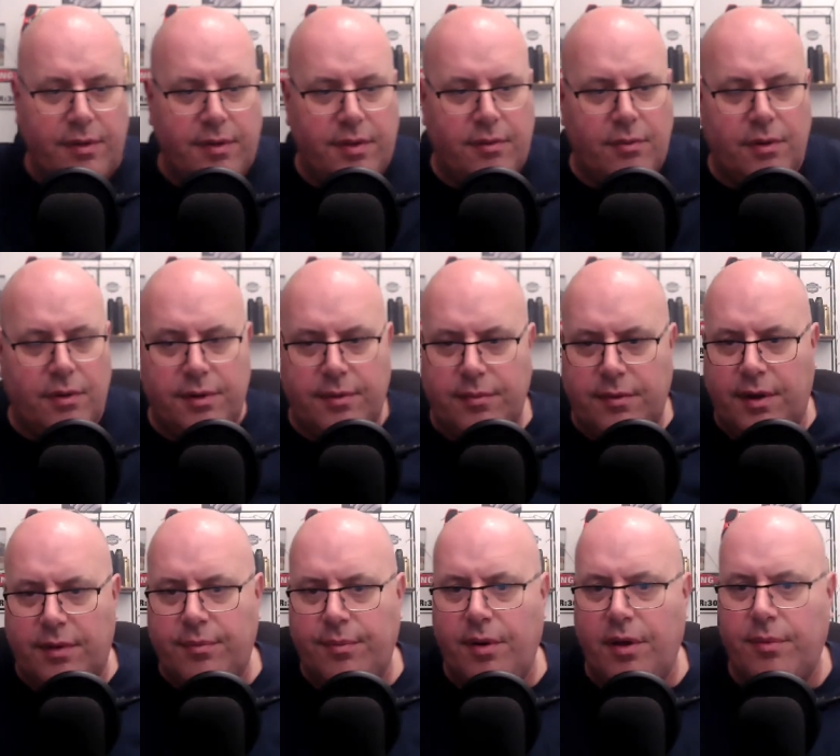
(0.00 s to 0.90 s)
the one
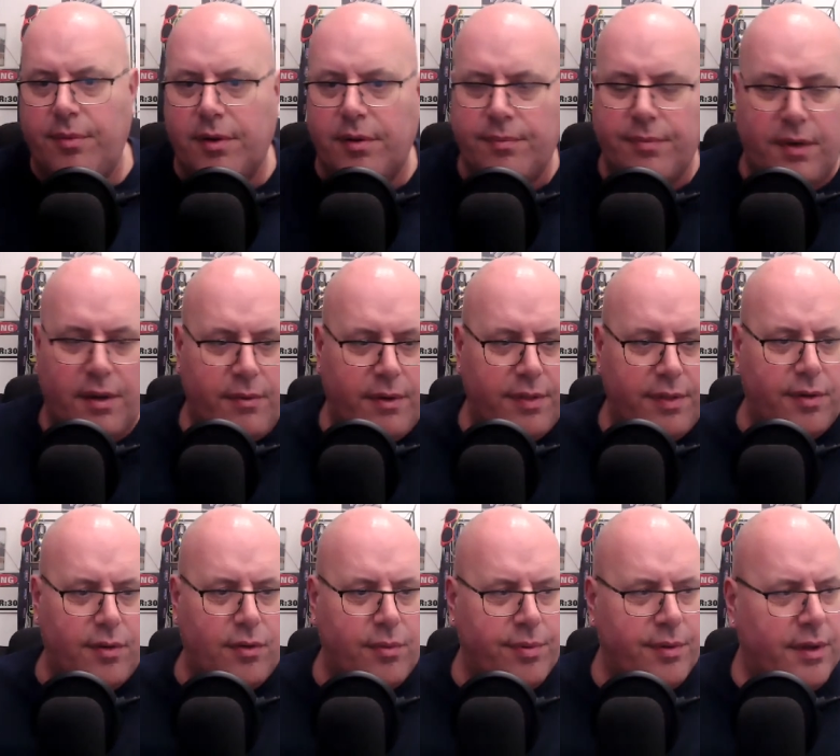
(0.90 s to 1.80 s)
in Birmingham. I went
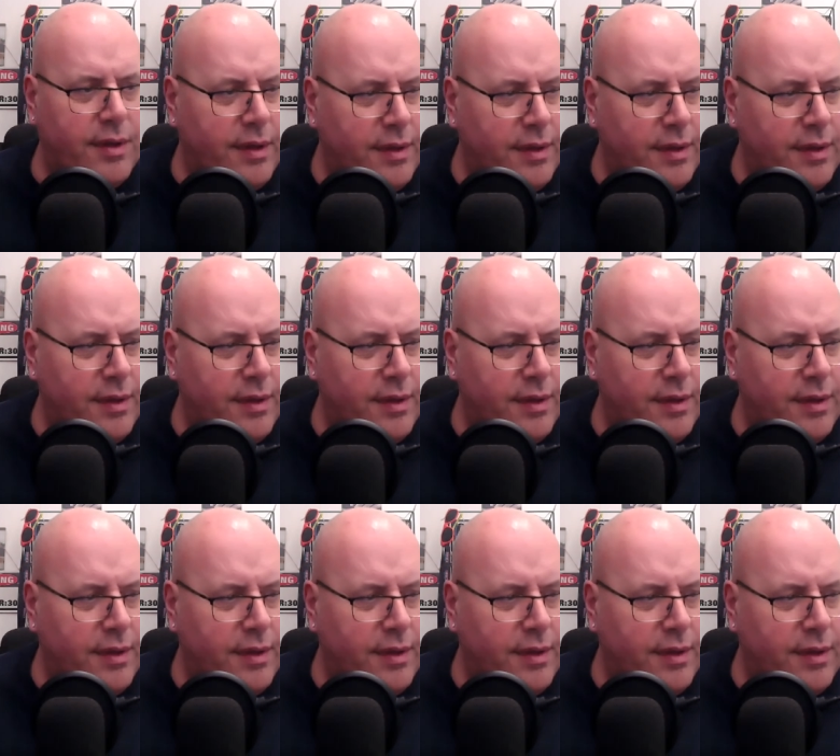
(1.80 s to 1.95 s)
up.